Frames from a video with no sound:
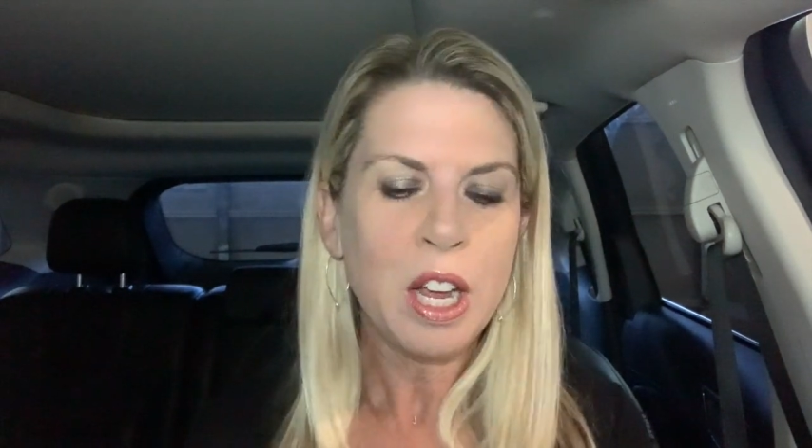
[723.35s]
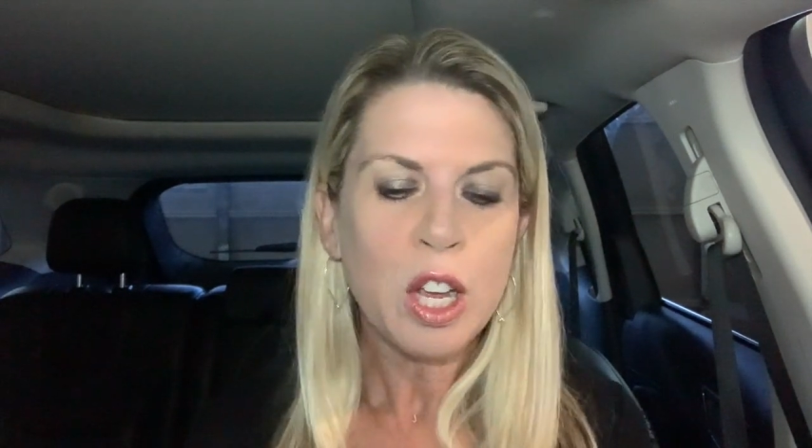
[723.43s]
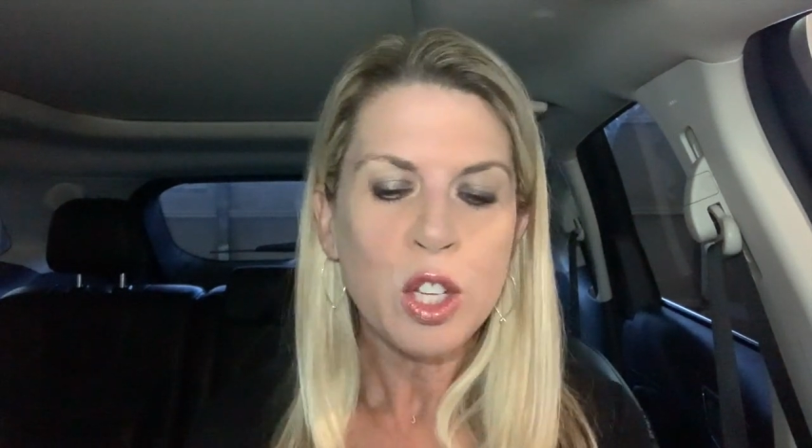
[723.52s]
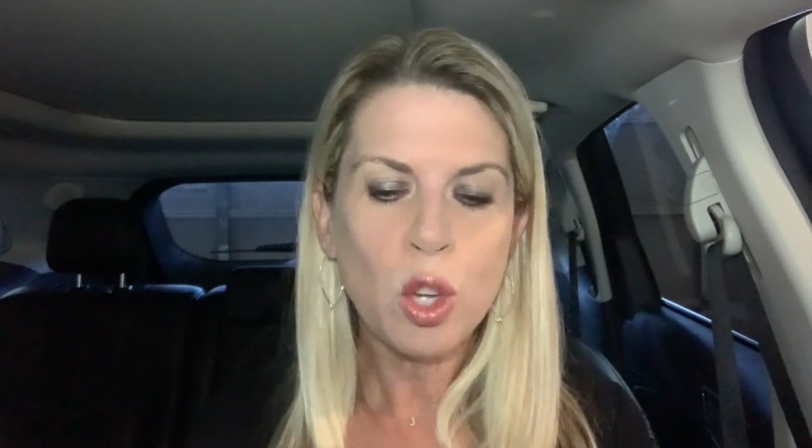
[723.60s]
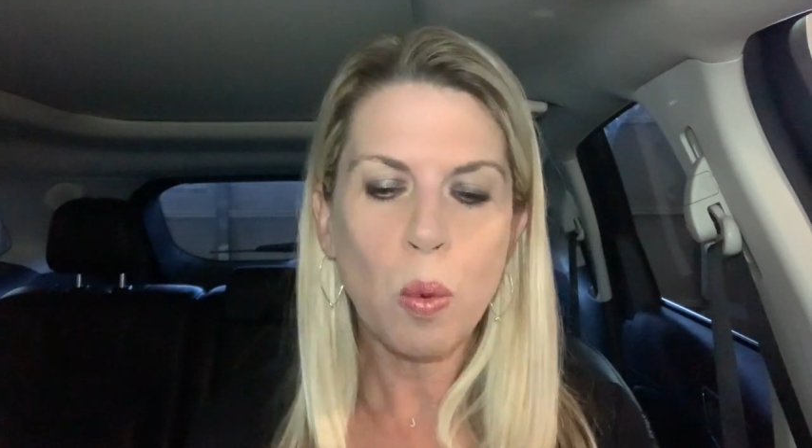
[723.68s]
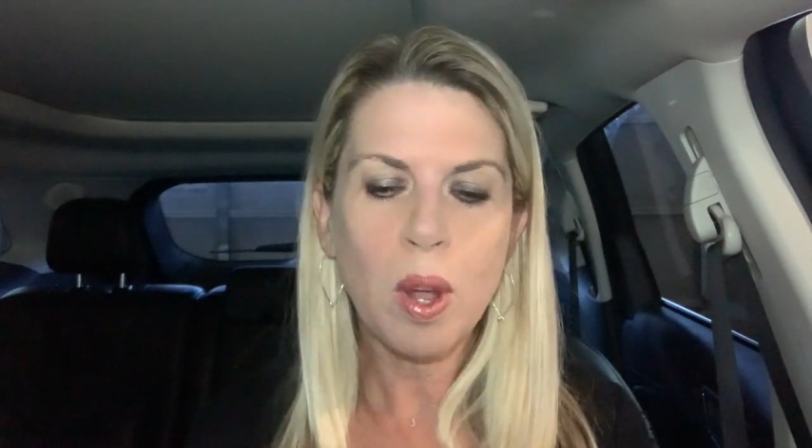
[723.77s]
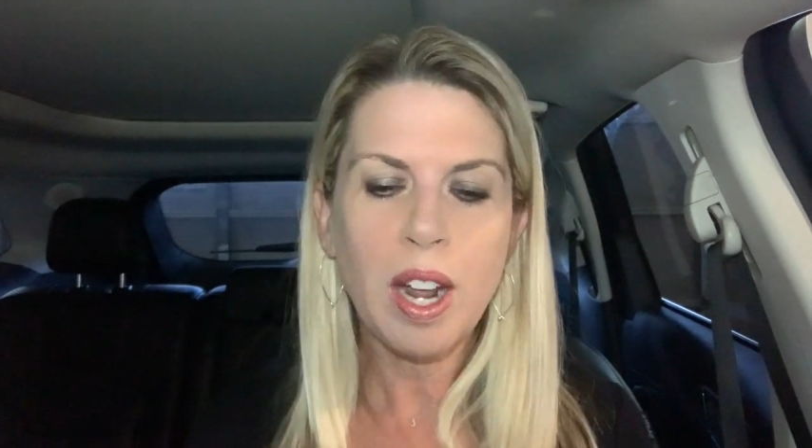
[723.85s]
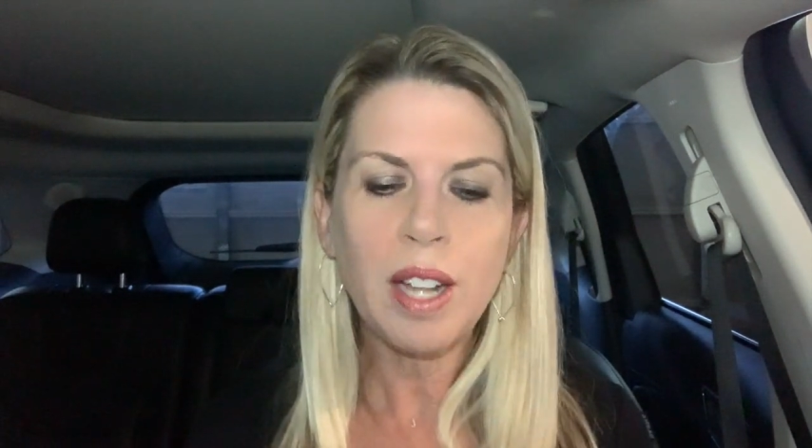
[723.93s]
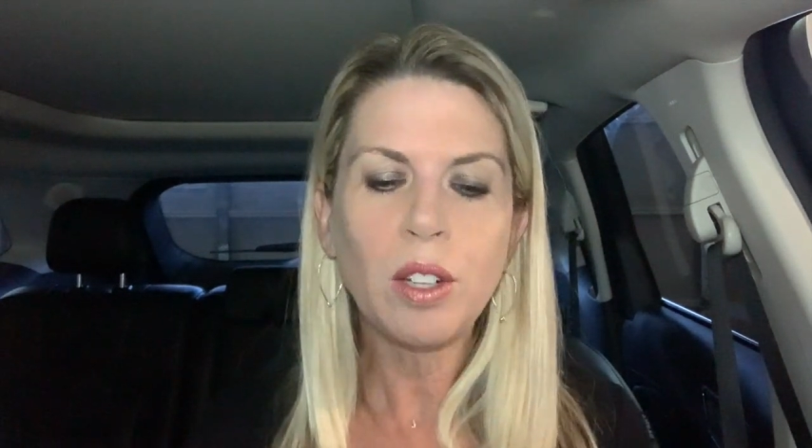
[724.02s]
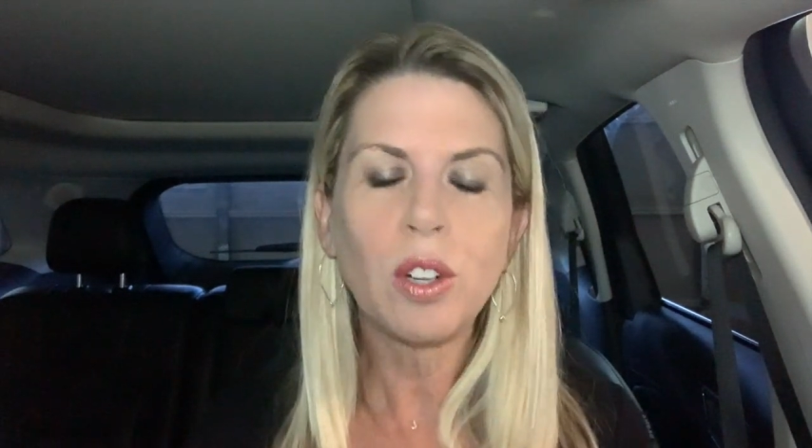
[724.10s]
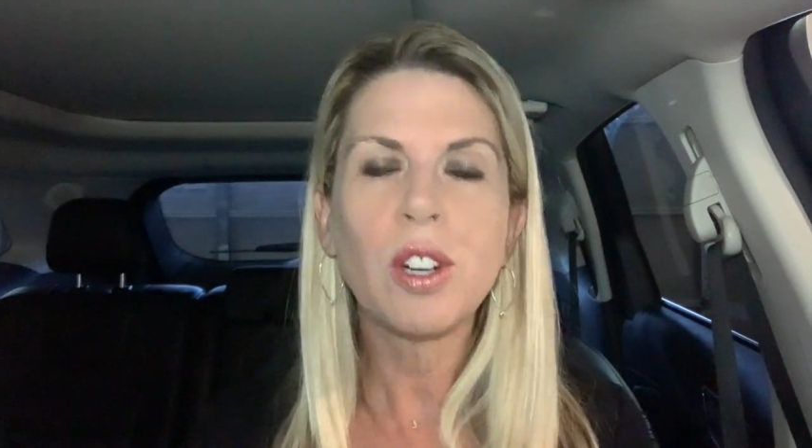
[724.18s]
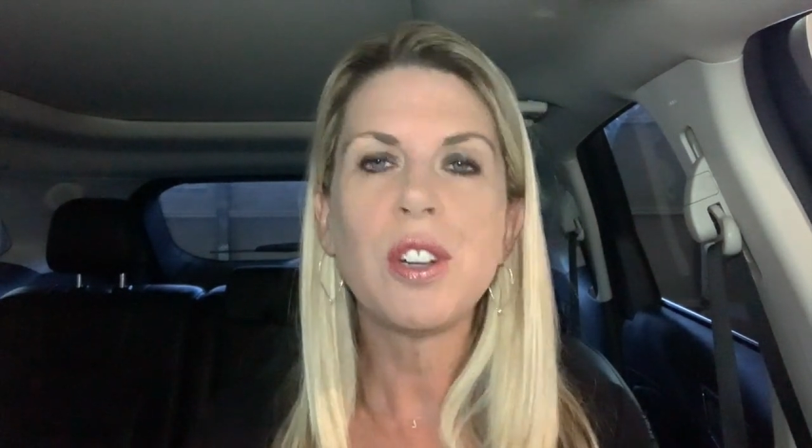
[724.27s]
So what I
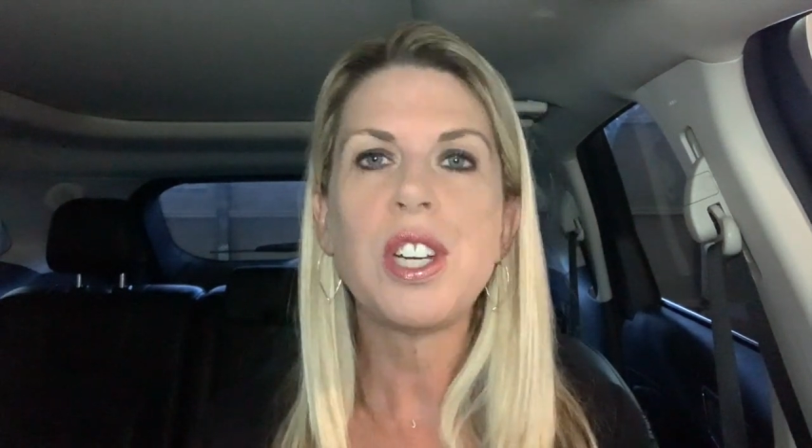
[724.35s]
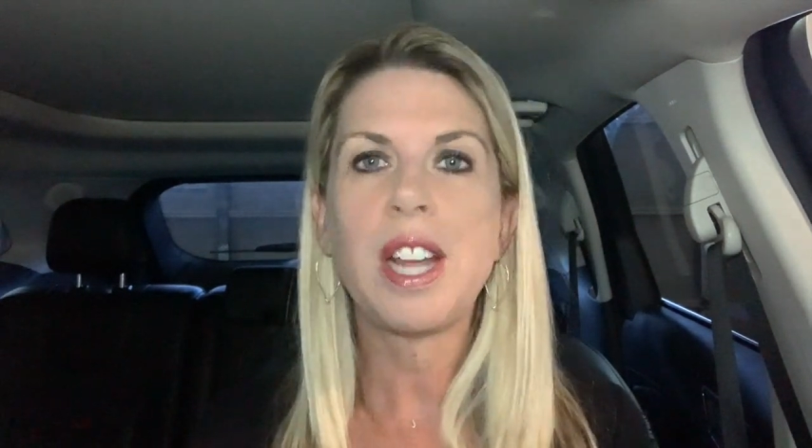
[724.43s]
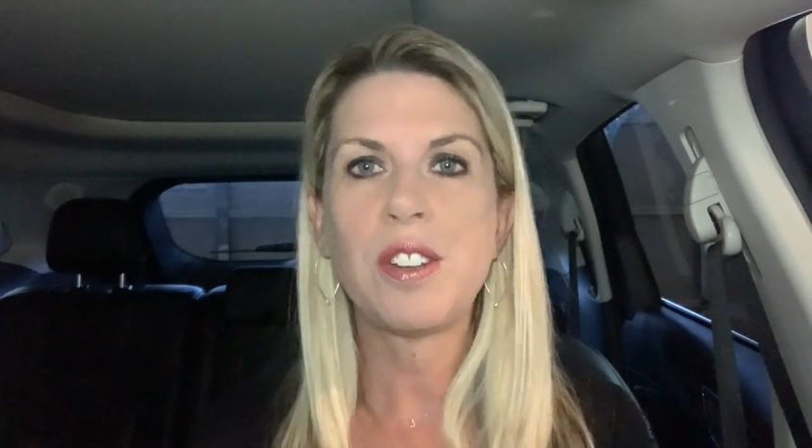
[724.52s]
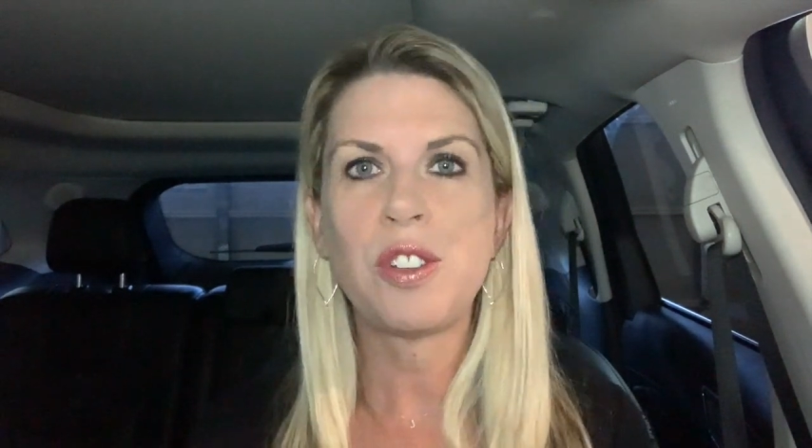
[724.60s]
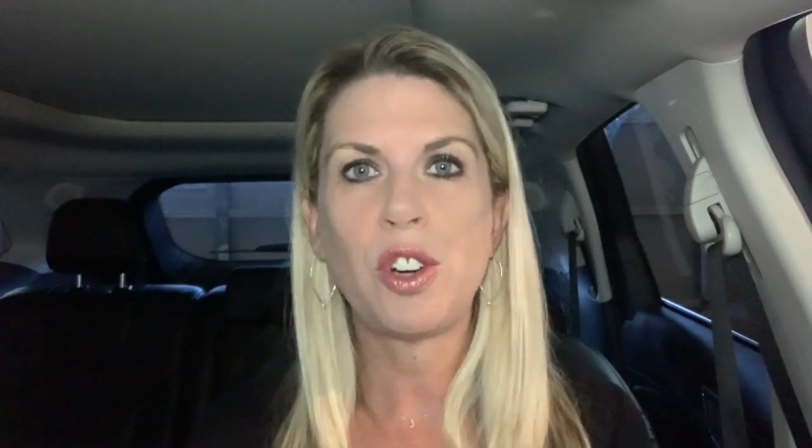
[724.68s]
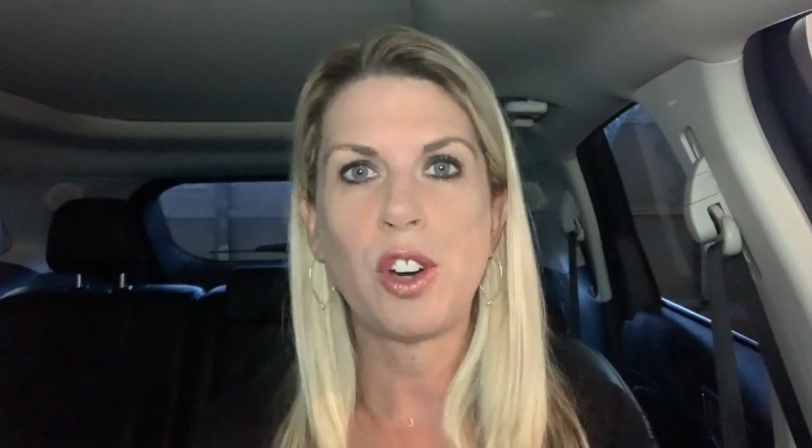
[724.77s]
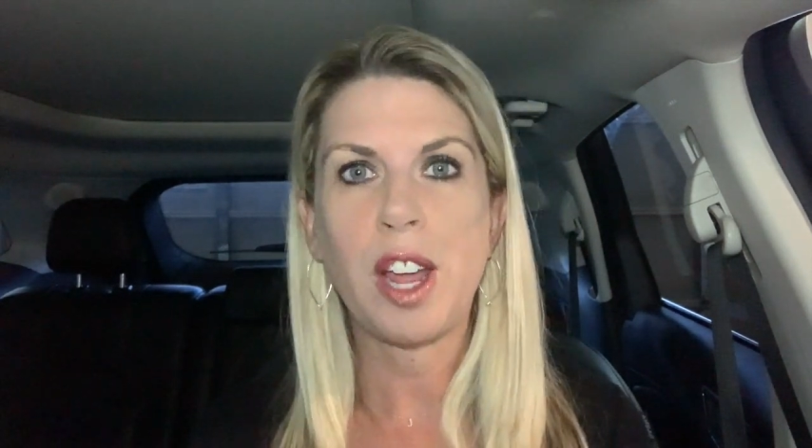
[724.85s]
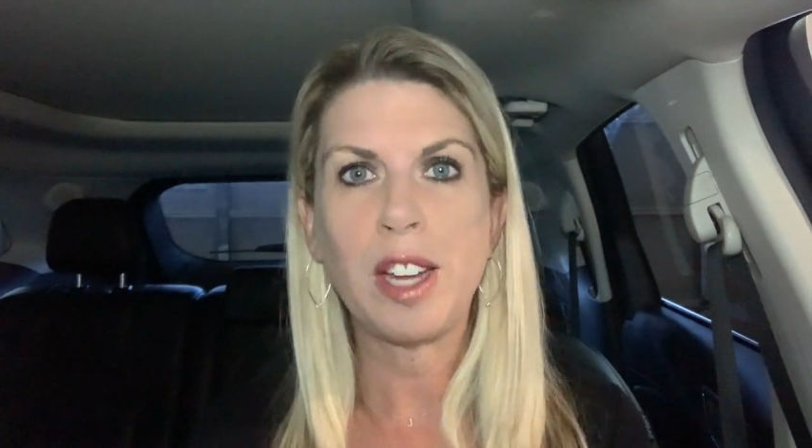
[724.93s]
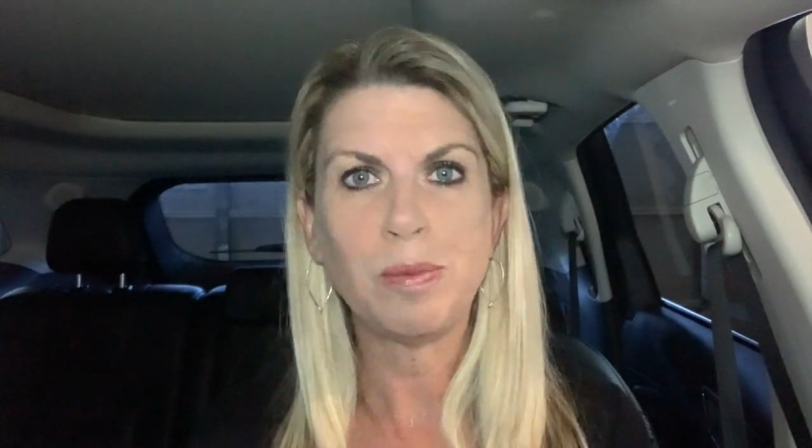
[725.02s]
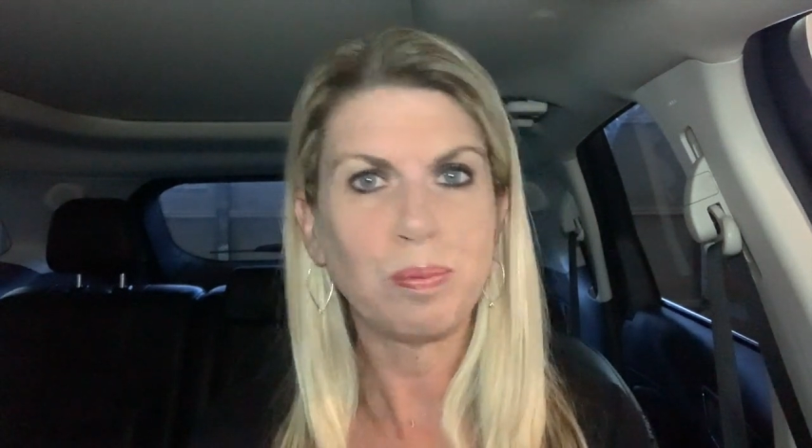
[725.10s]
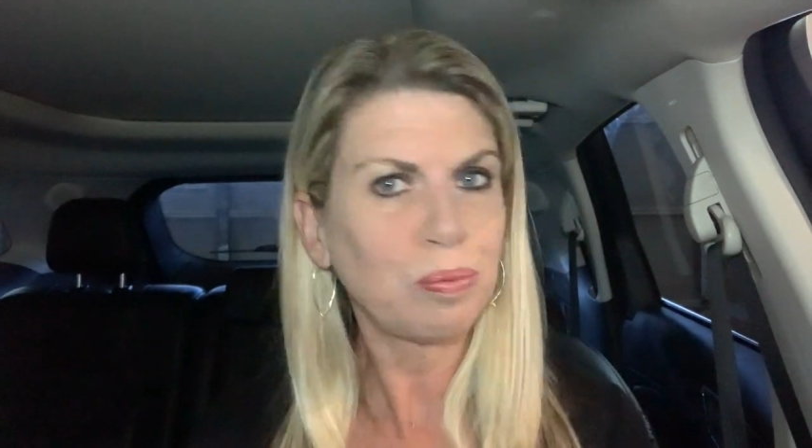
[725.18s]
learned yesterday,